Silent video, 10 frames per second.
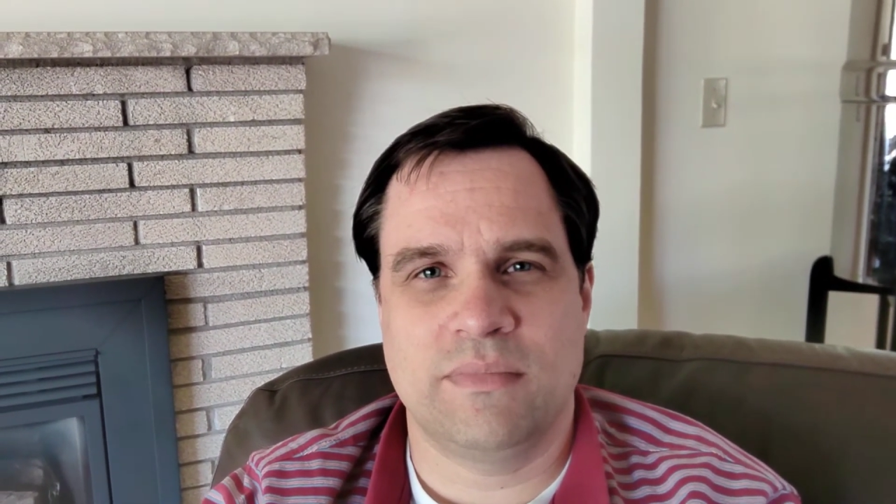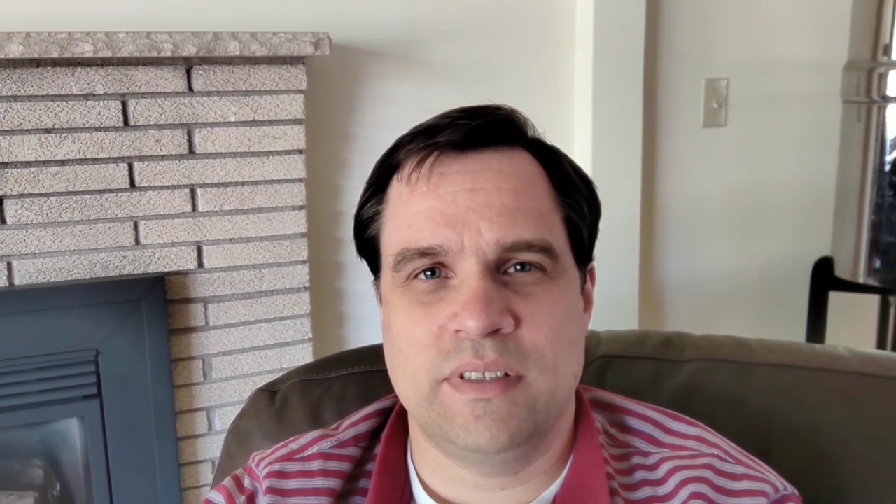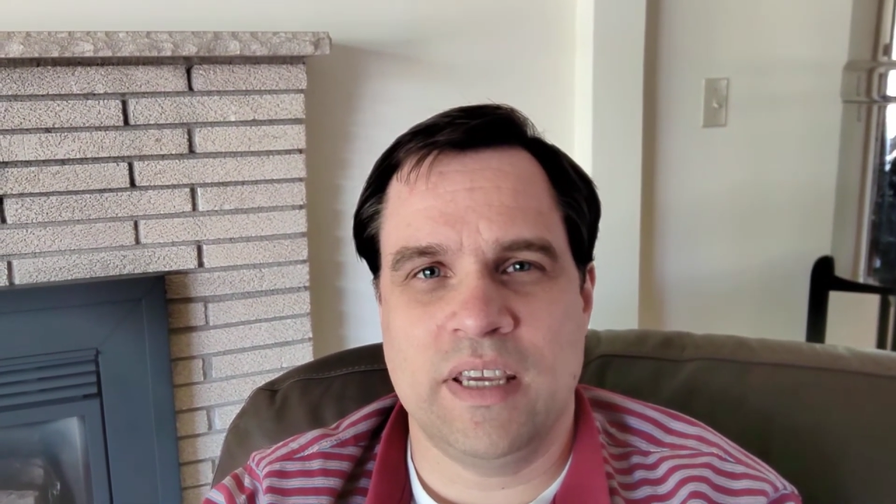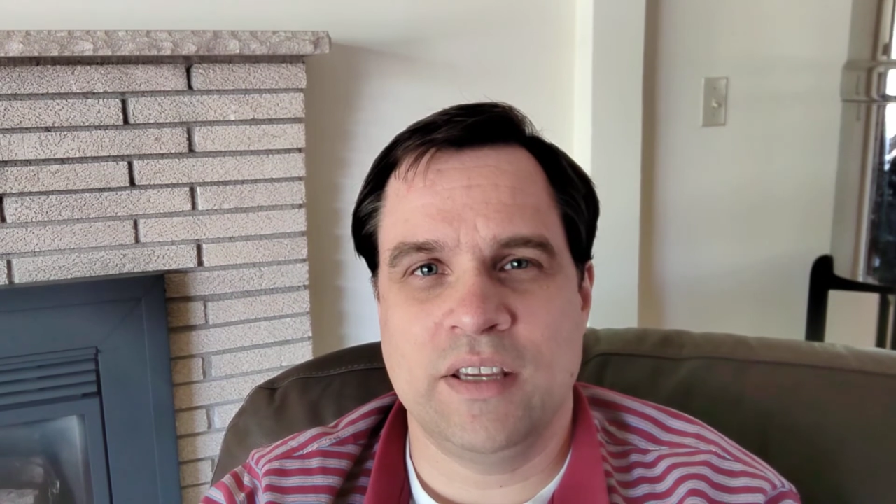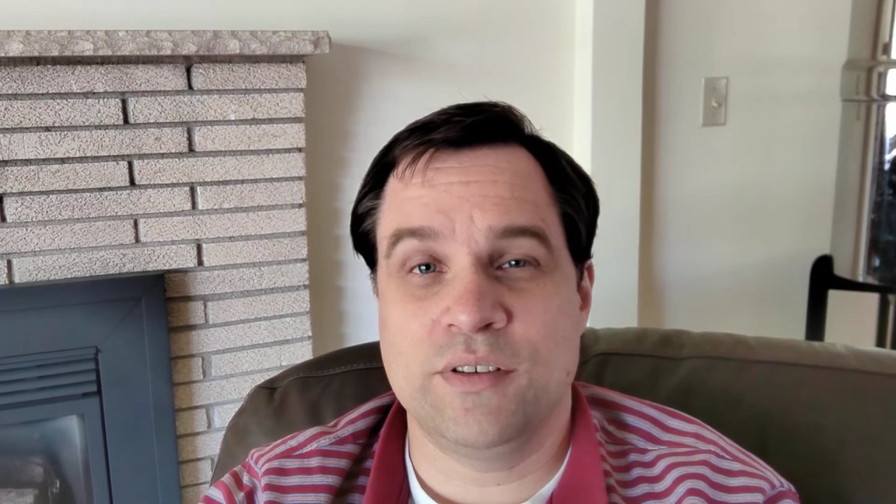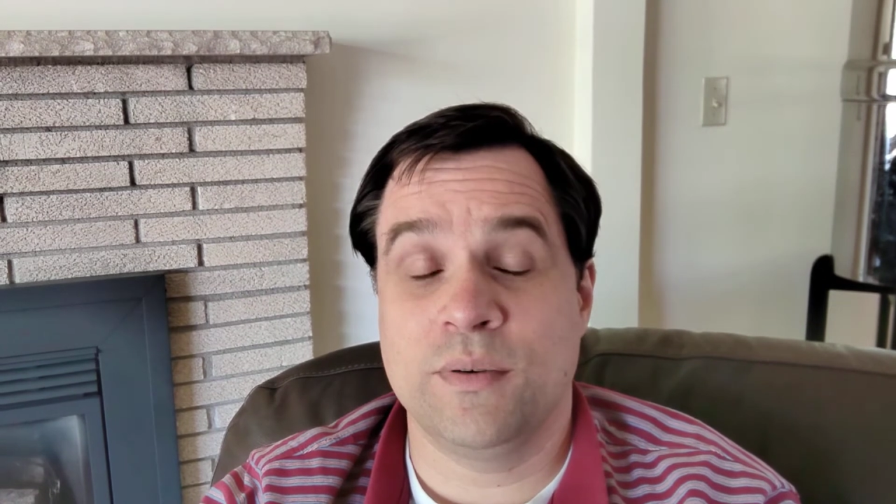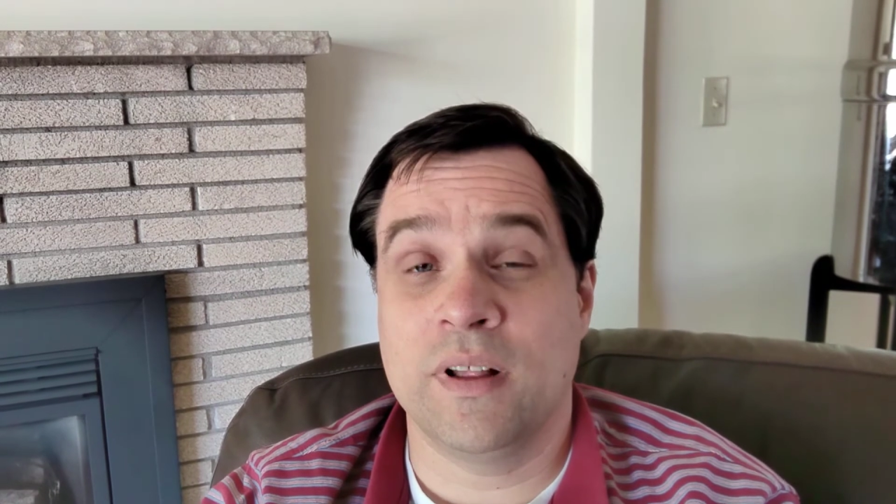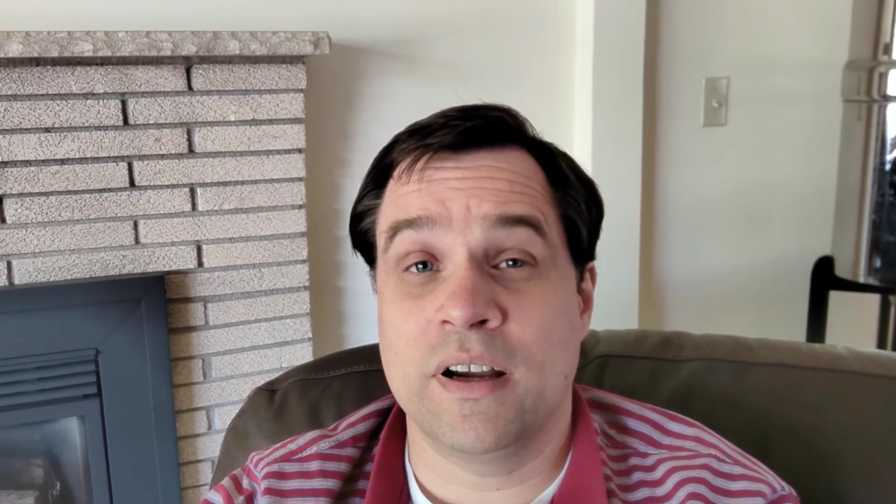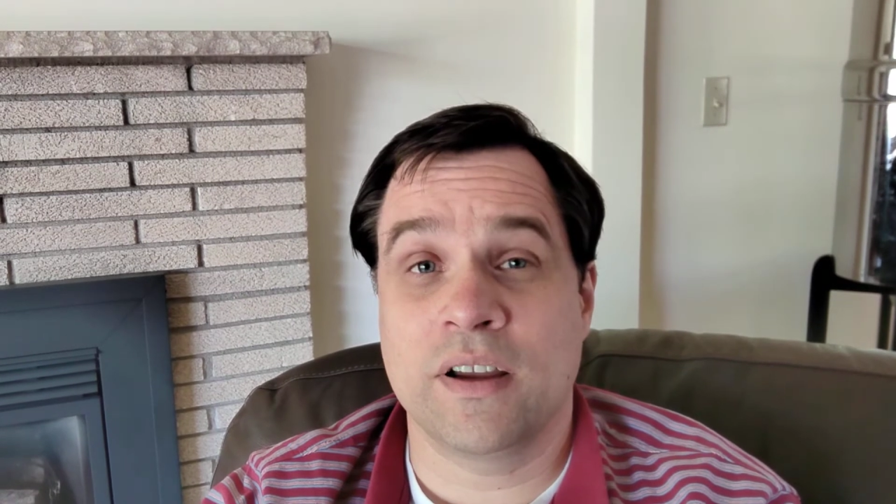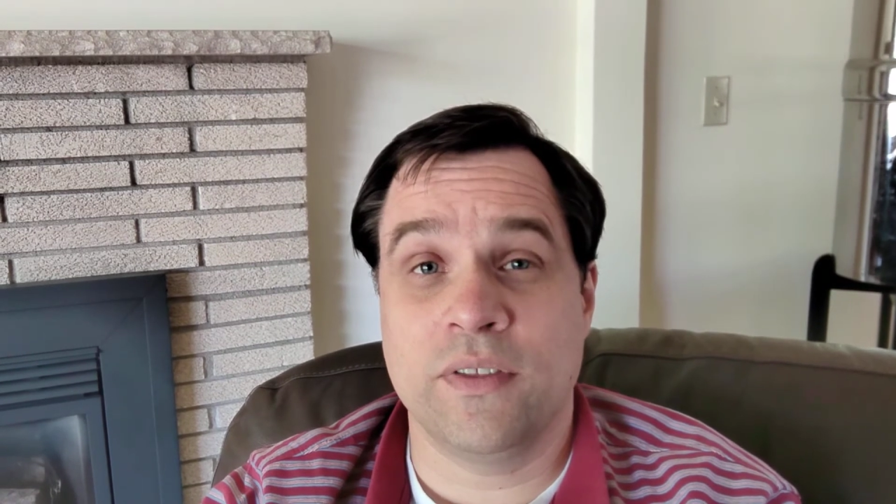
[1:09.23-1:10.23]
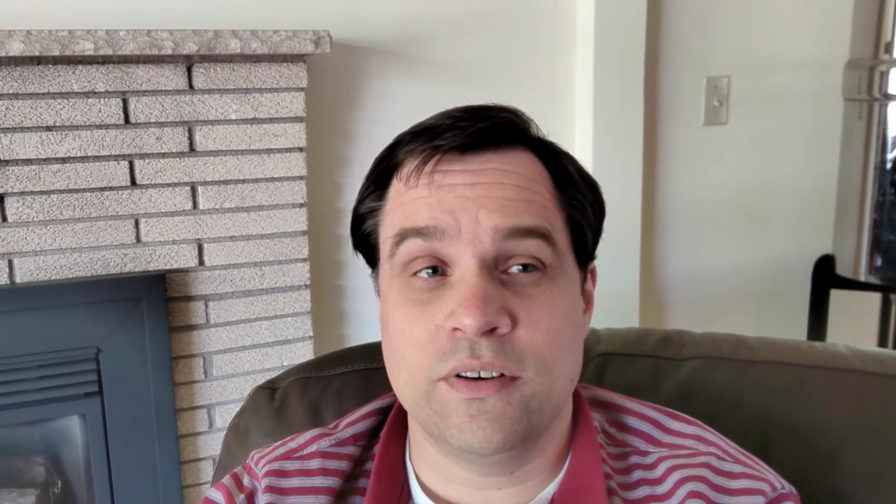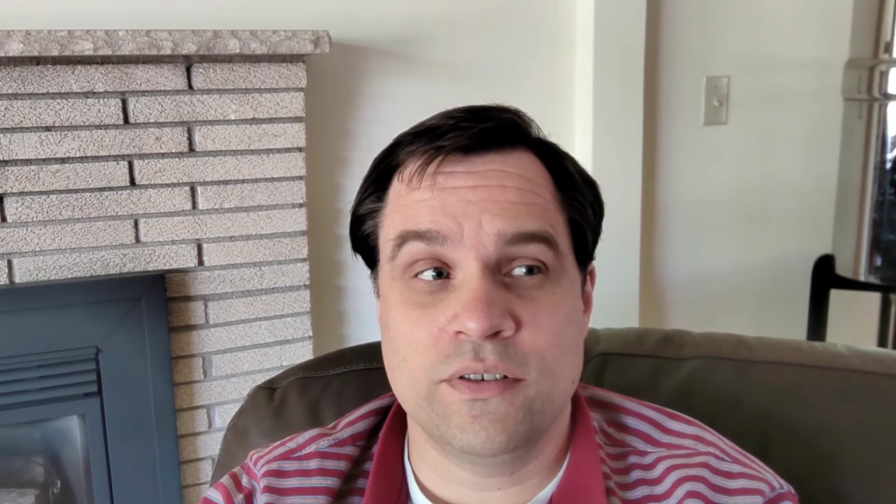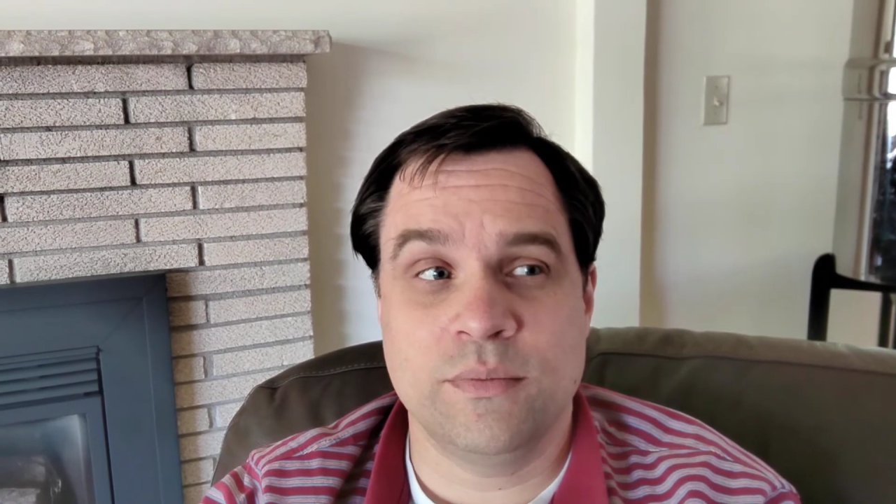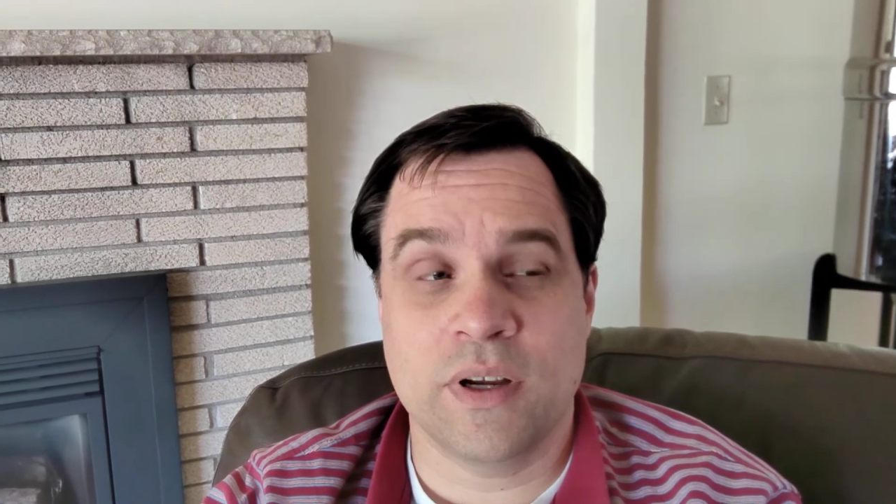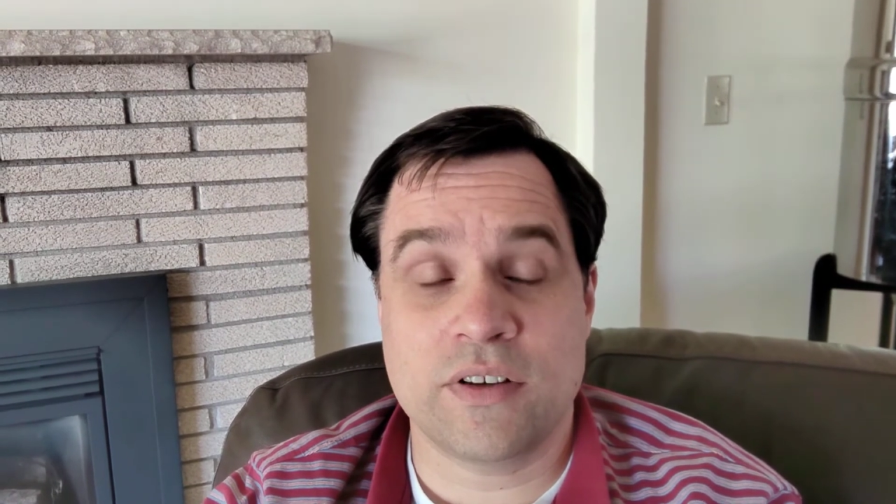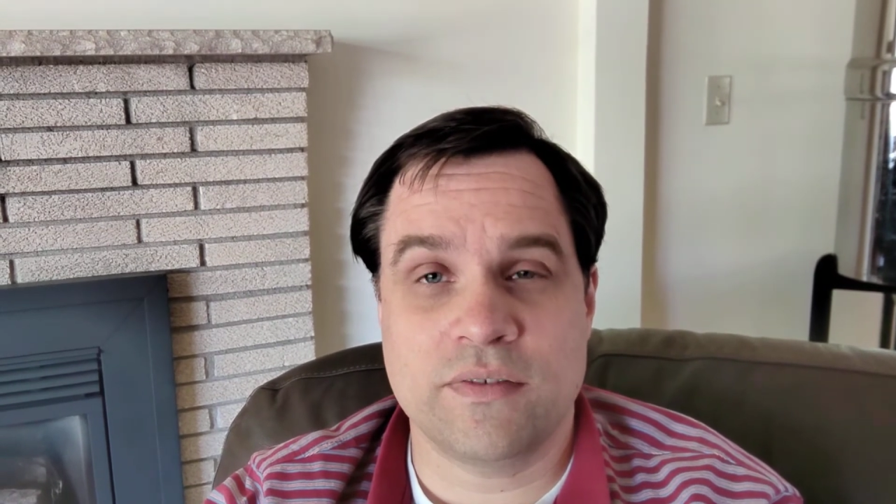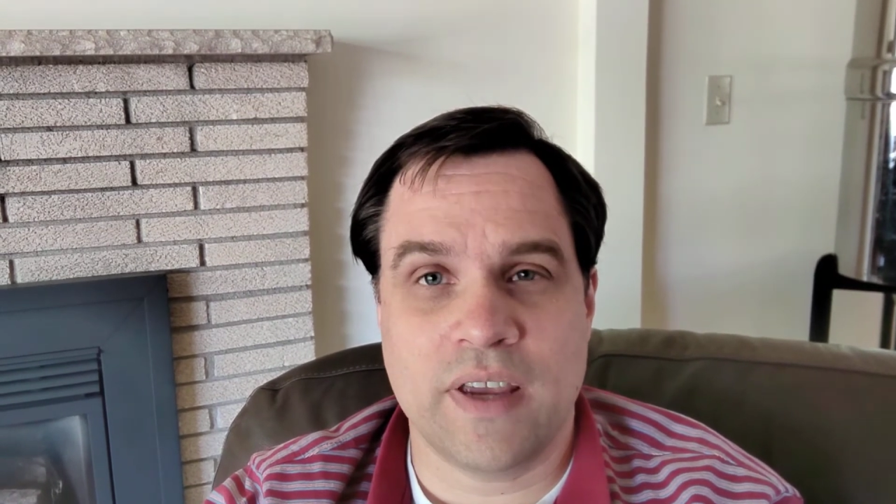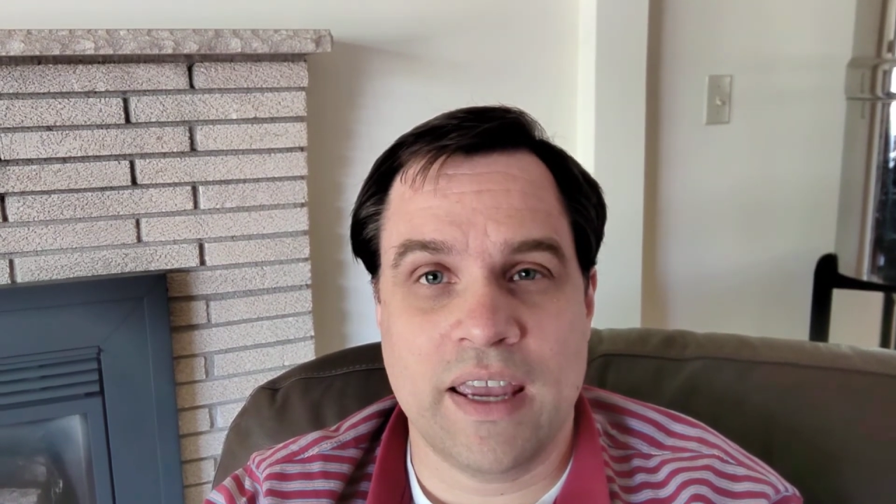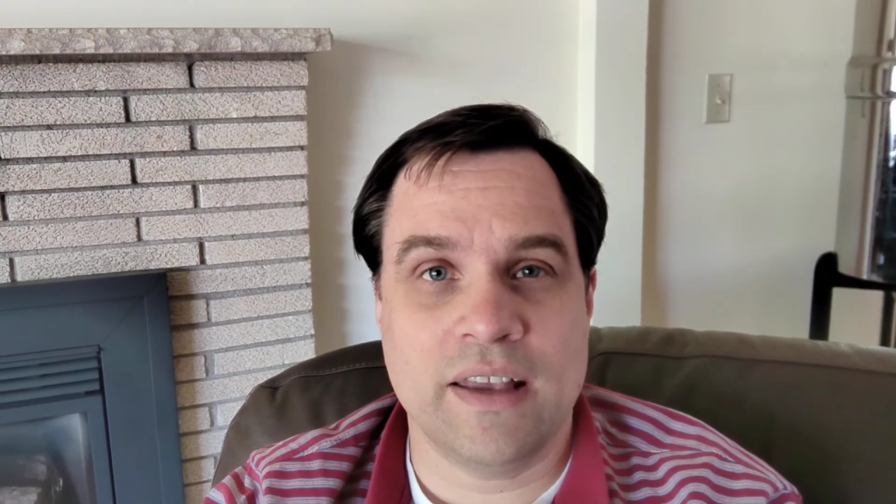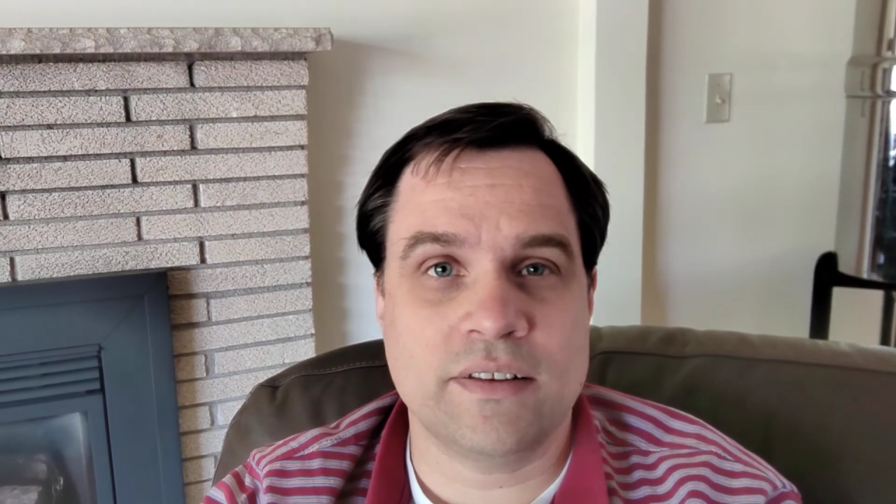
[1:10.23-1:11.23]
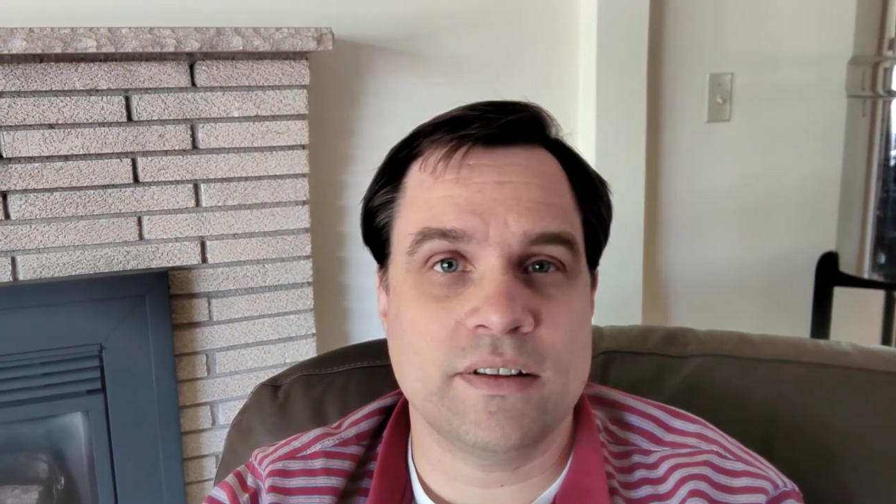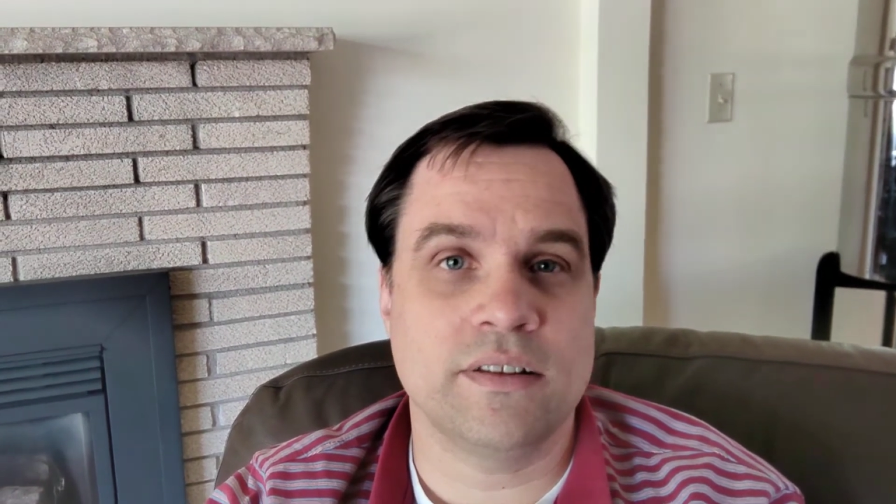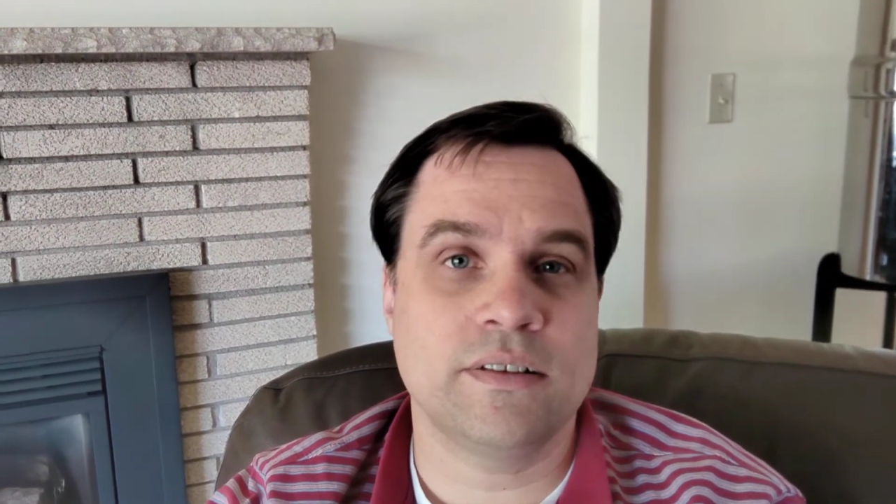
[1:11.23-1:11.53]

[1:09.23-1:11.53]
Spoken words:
take too long and they're too much of a hassle.